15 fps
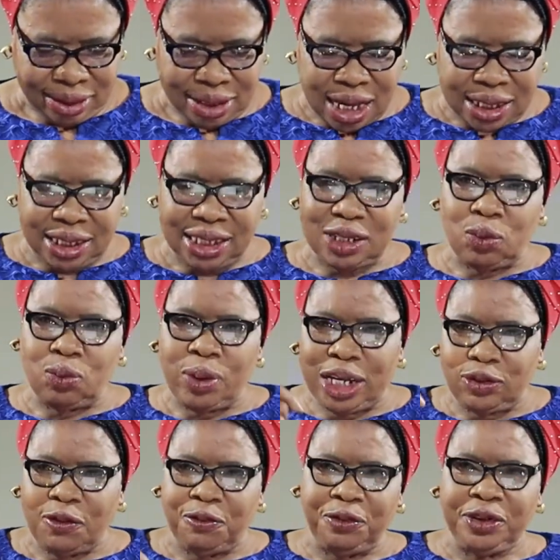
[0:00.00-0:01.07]
That is the way
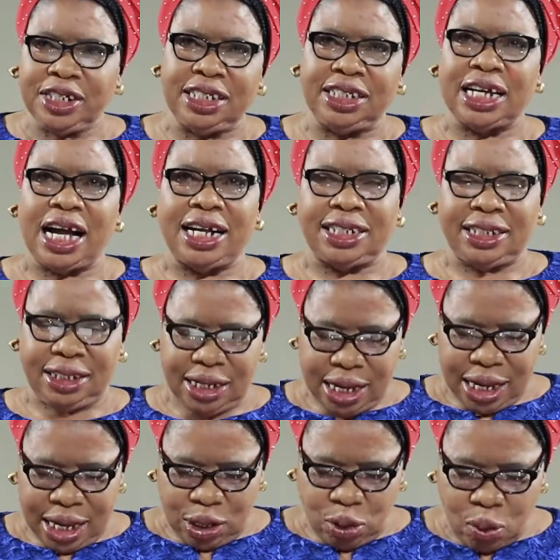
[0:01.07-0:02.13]
to fill the child.
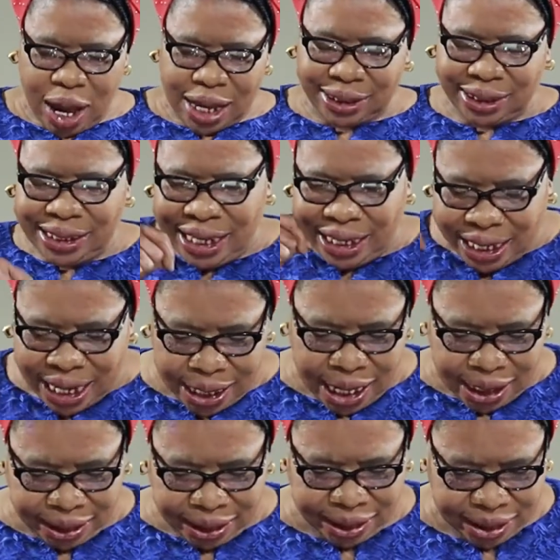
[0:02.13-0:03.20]
You are singing
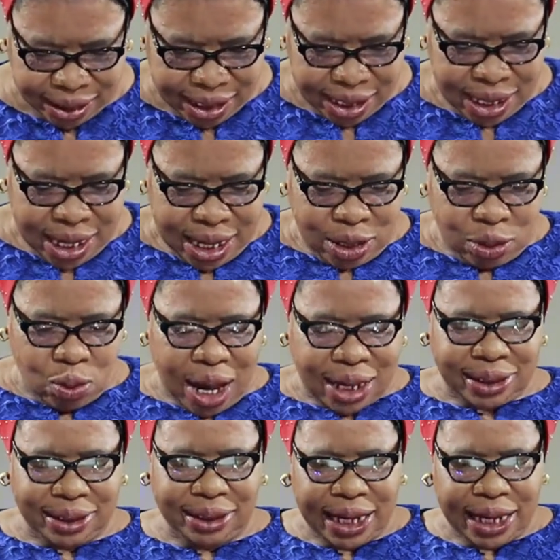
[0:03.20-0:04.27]
it, you
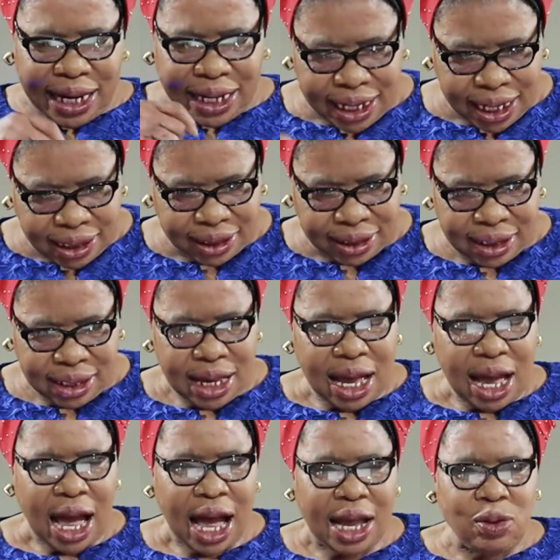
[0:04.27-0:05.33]
are saying it,
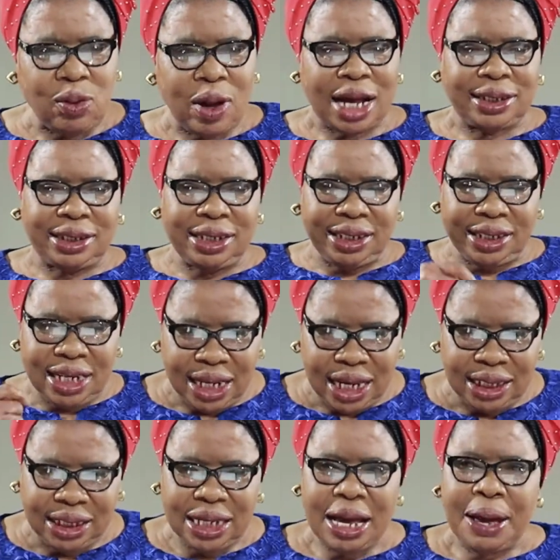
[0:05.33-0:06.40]
and you are teaching
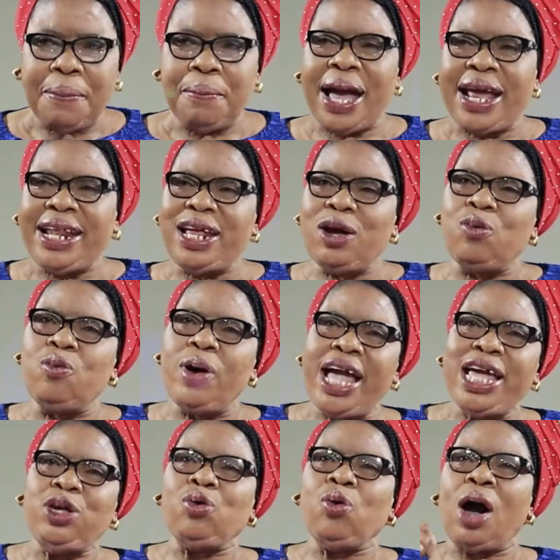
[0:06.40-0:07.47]
it by the
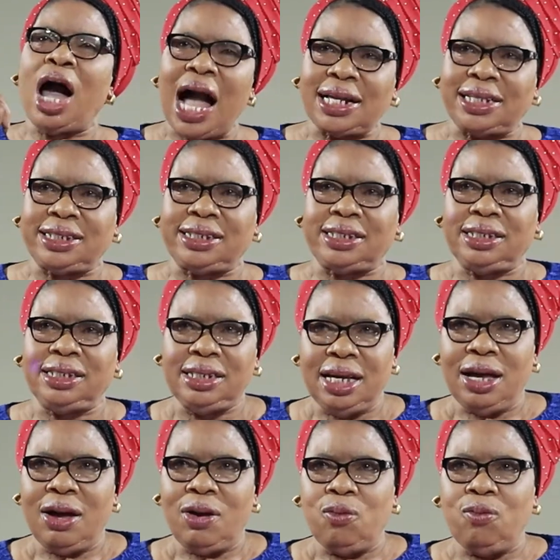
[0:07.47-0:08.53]
way you act.
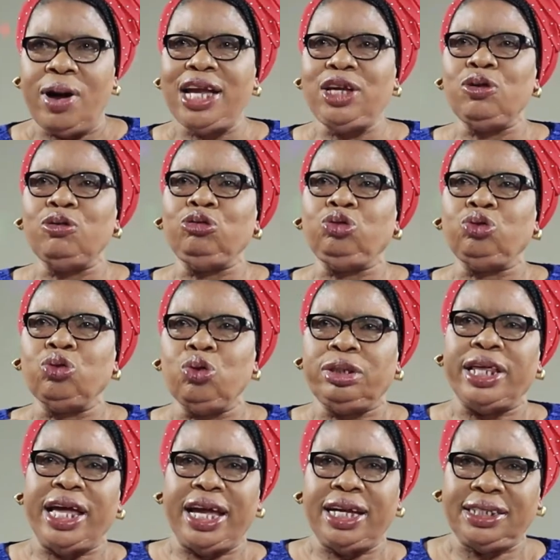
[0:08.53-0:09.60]
When you do
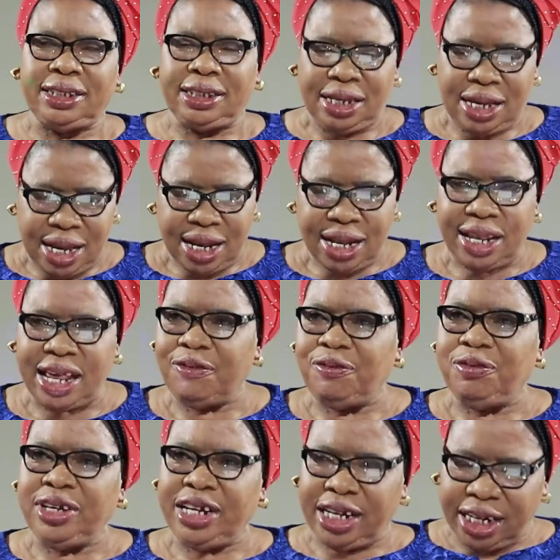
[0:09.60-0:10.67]
this,
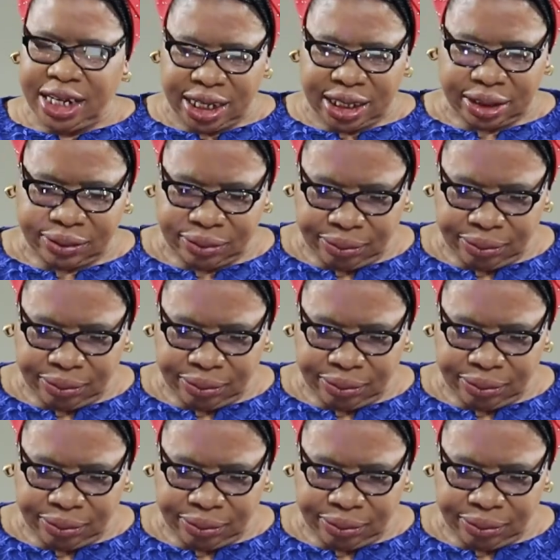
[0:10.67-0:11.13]
definitely,